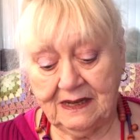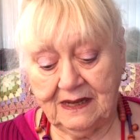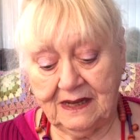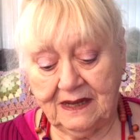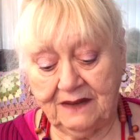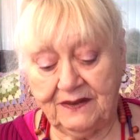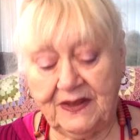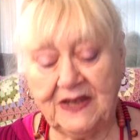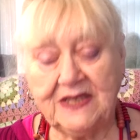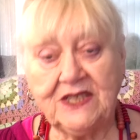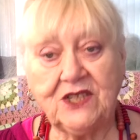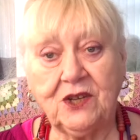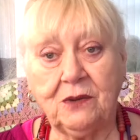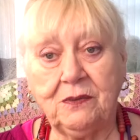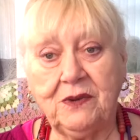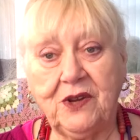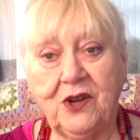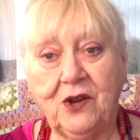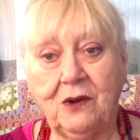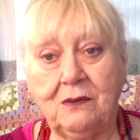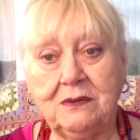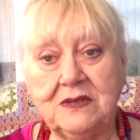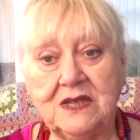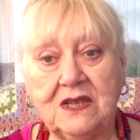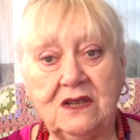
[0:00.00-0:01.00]
And then somebody
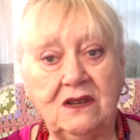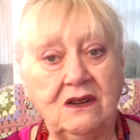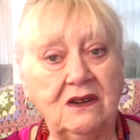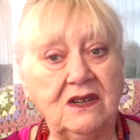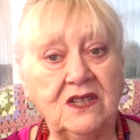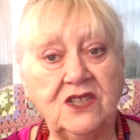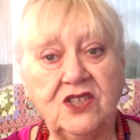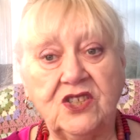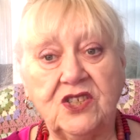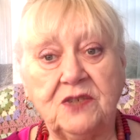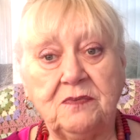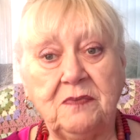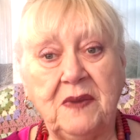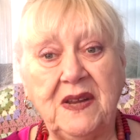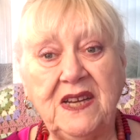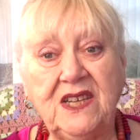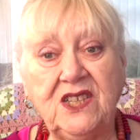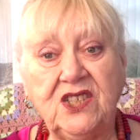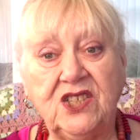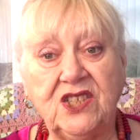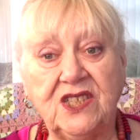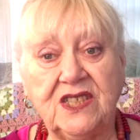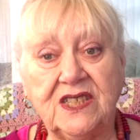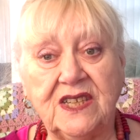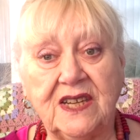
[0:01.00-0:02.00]
comes along and just
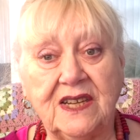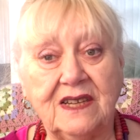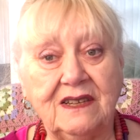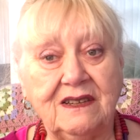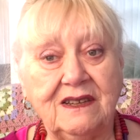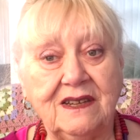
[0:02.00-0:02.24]
pinches it.